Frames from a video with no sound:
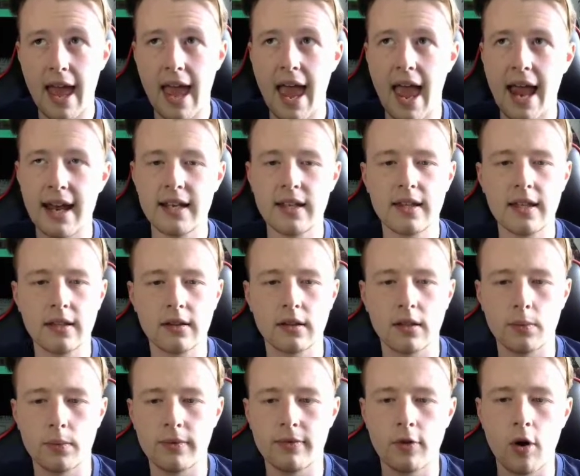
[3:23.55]
anything that
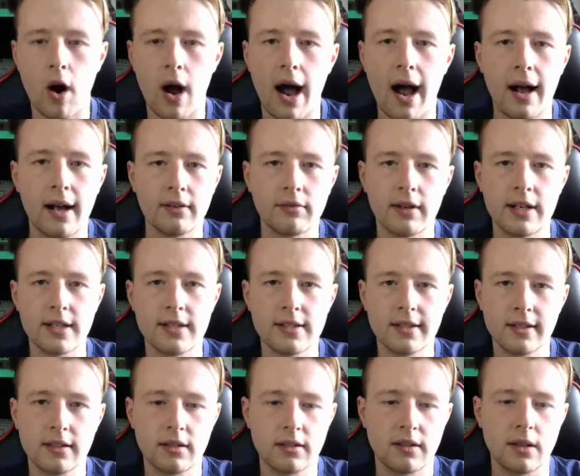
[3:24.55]
we've got high
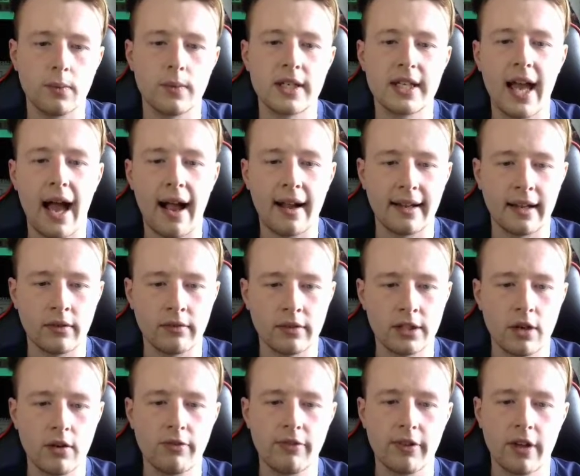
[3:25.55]
rated that we can get rid
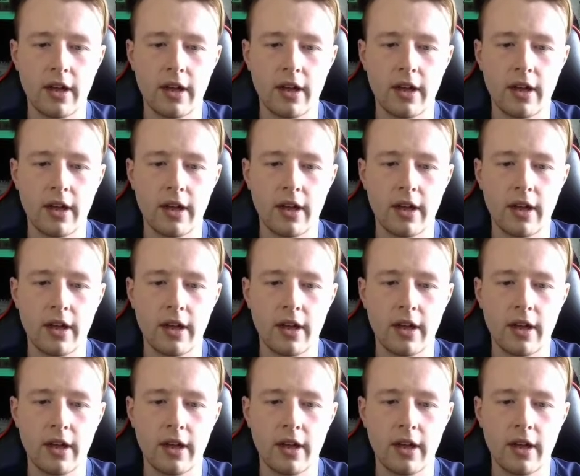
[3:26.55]
of.